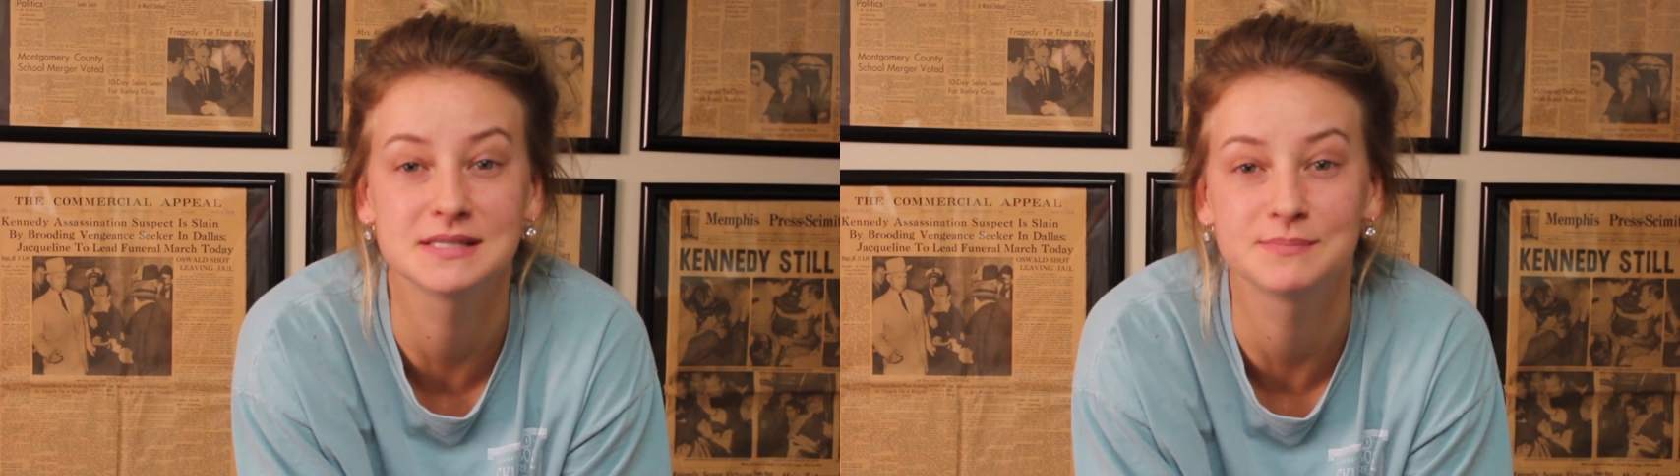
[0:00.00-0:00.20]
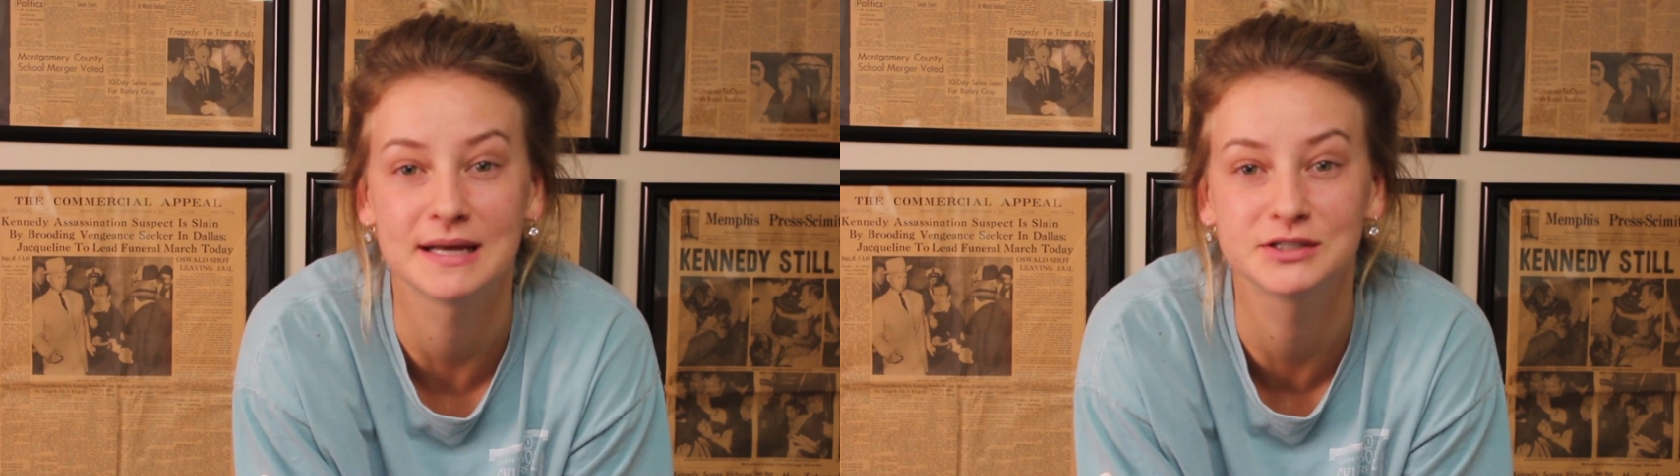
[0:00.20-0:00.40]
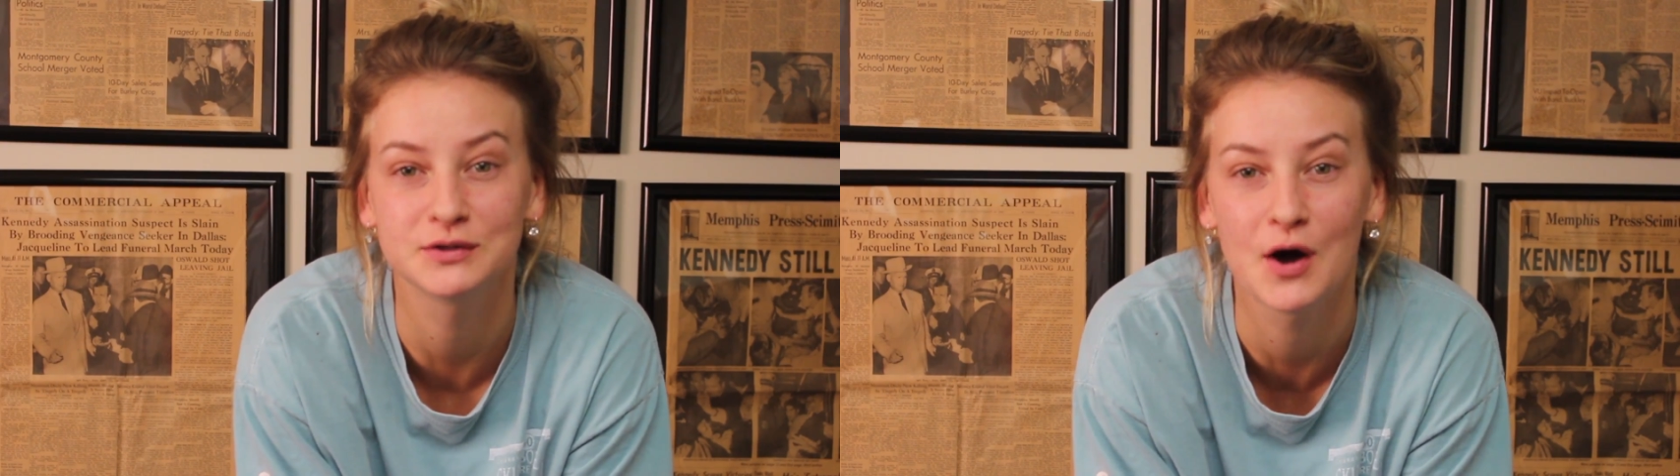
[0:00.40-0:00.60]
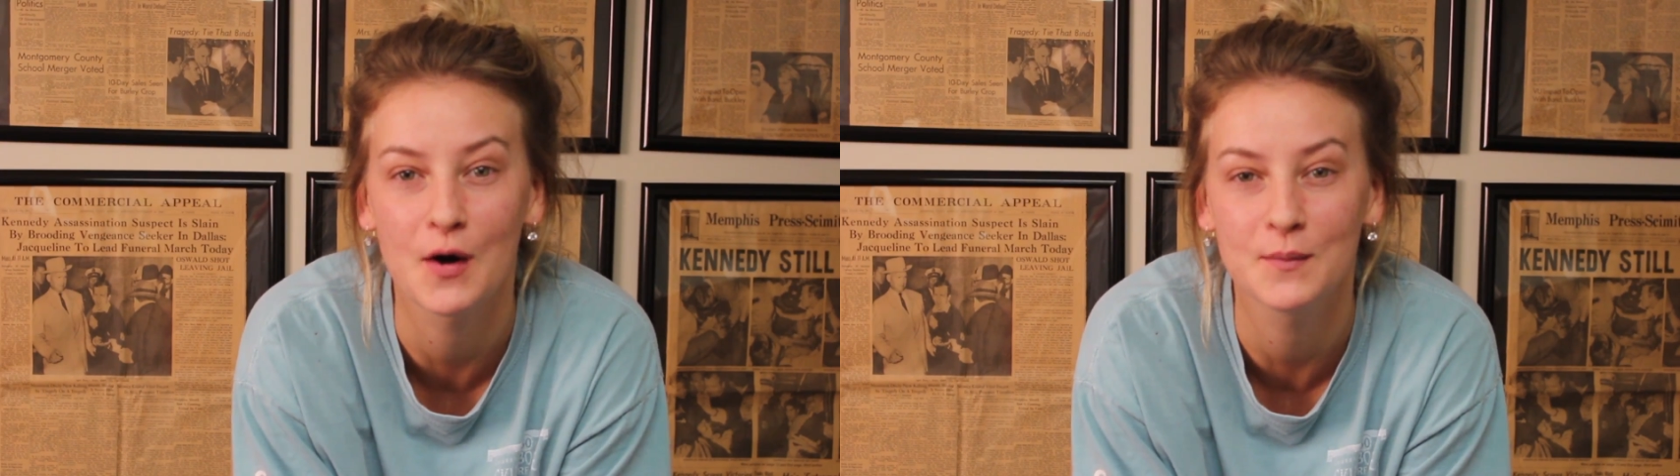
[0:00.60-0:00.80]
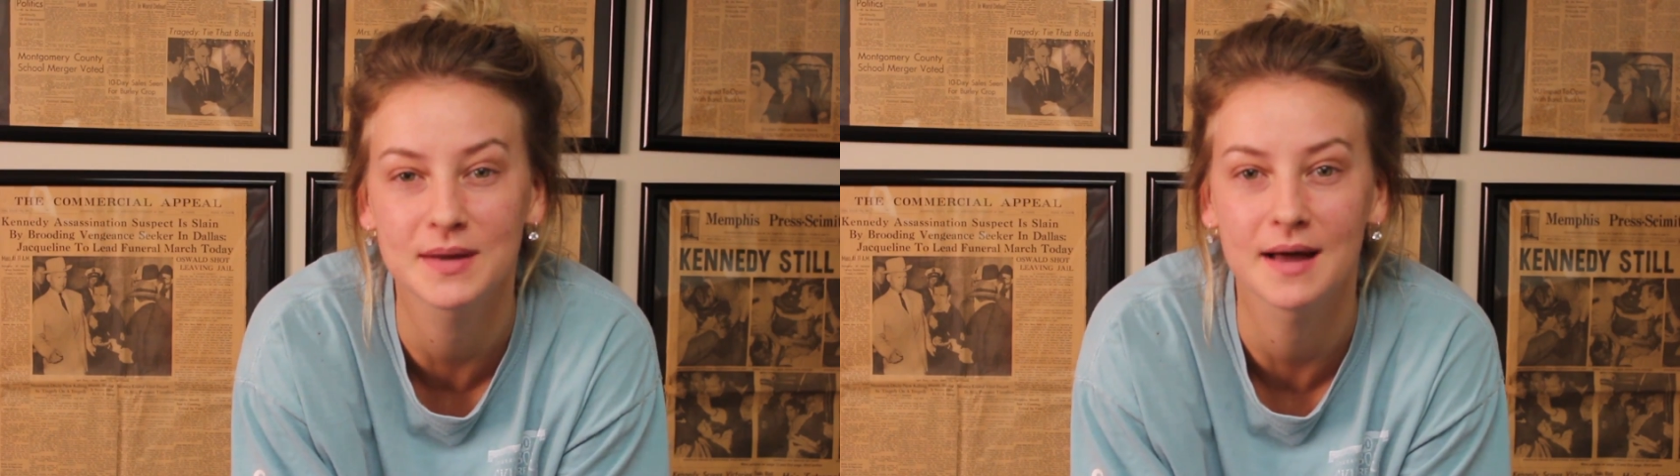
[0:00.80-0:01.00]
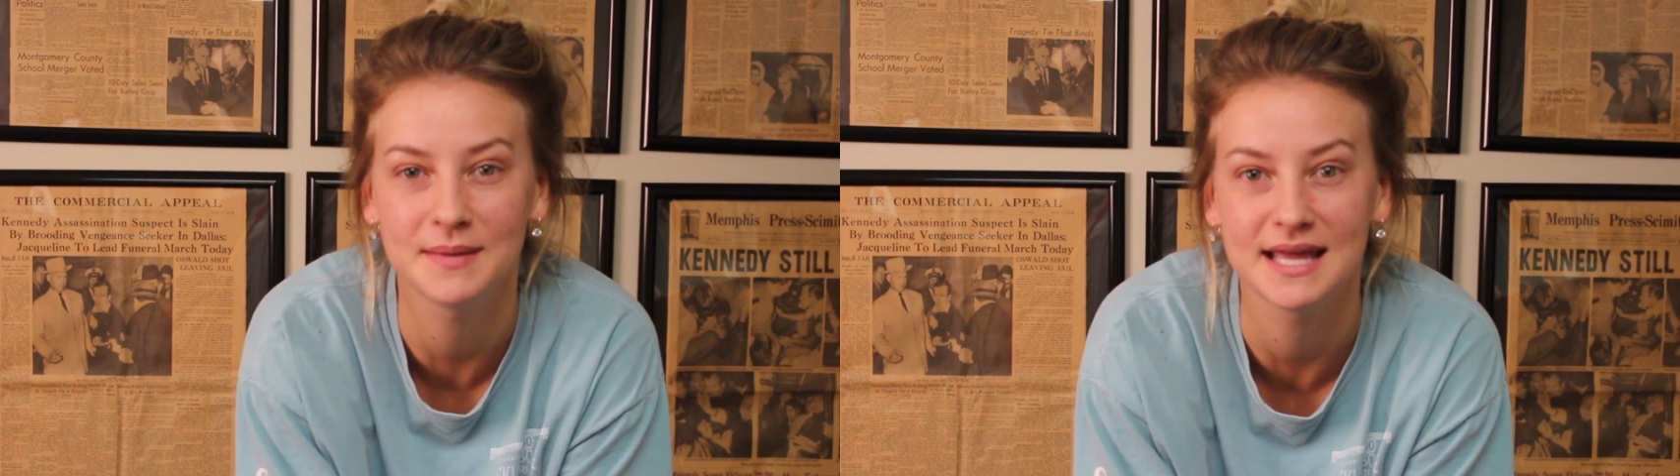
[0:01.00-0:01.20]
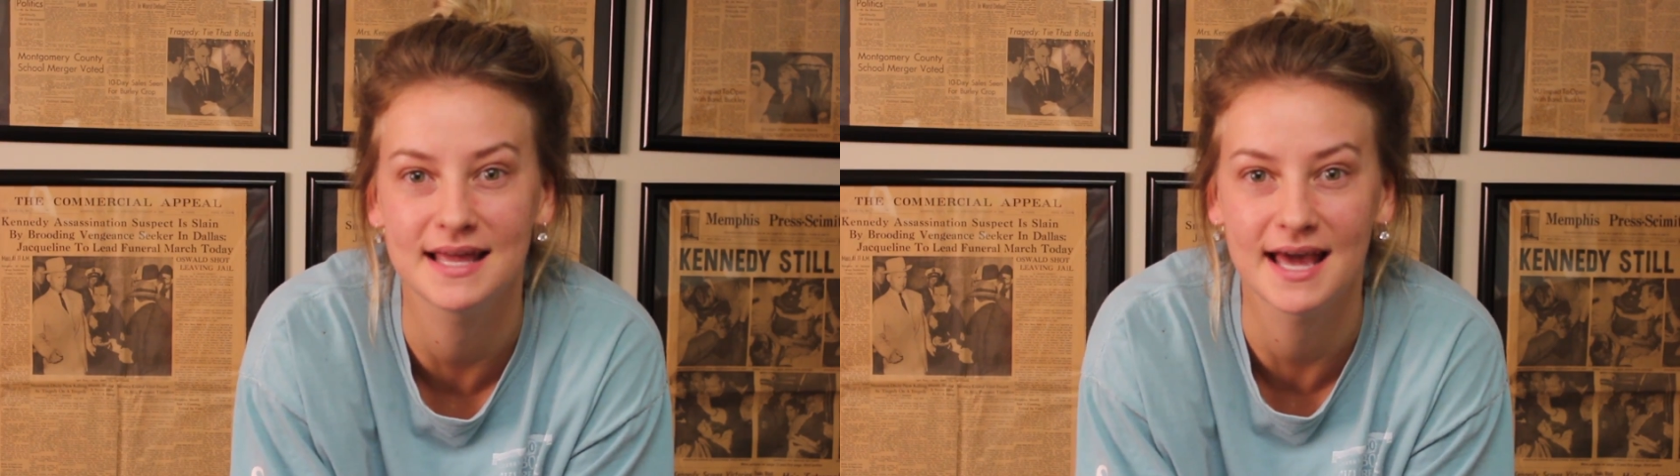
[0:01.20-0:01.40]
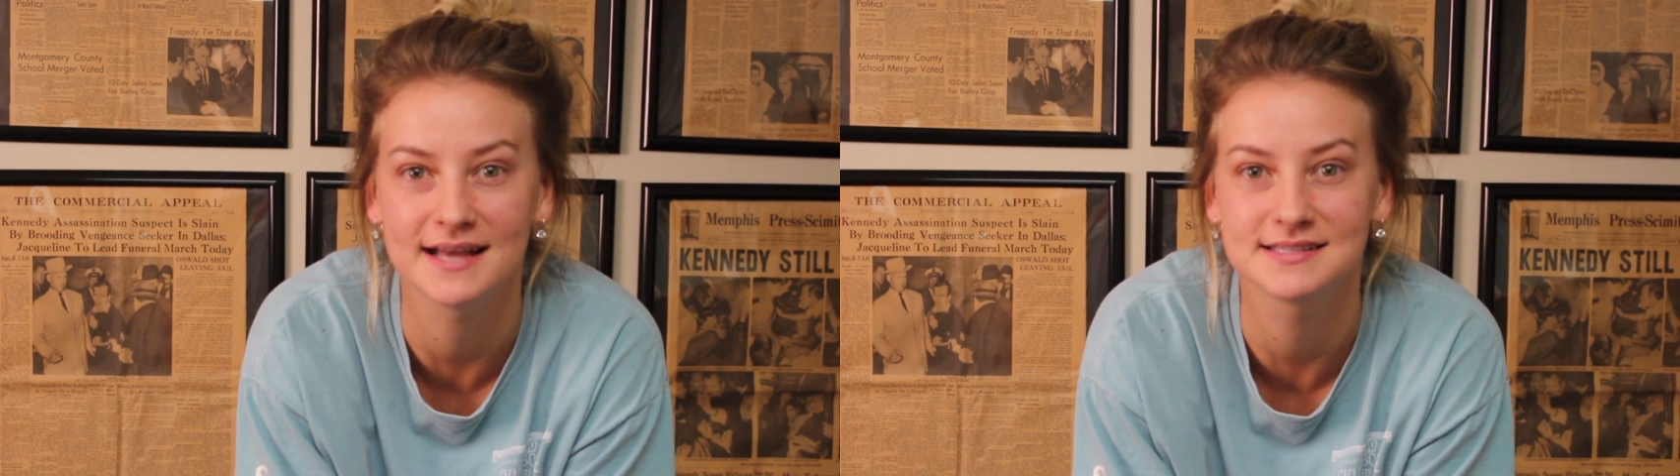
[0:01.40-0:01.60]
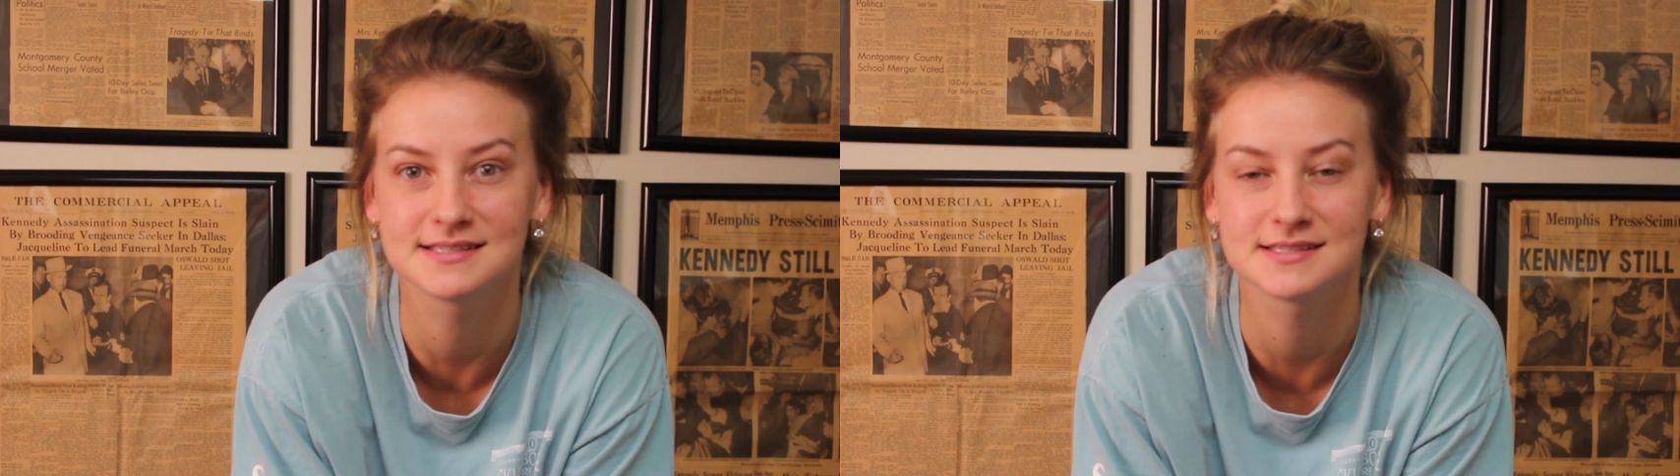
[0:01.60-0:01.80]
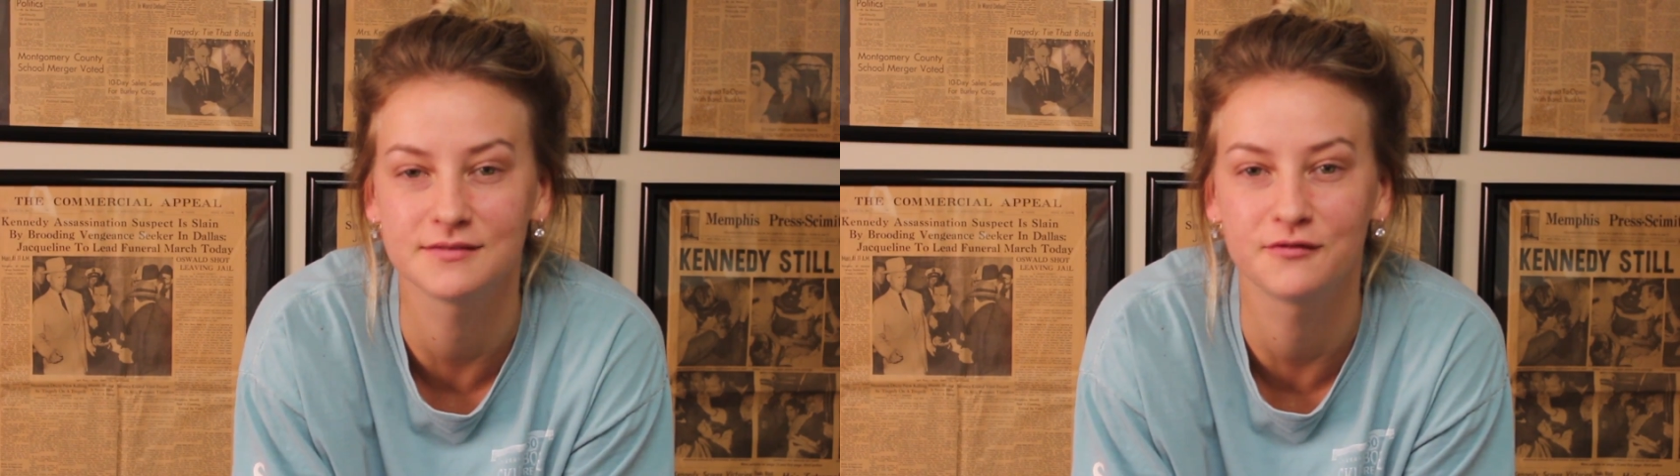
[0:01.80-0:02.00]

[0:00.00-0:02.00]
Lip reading: special homecoming guests,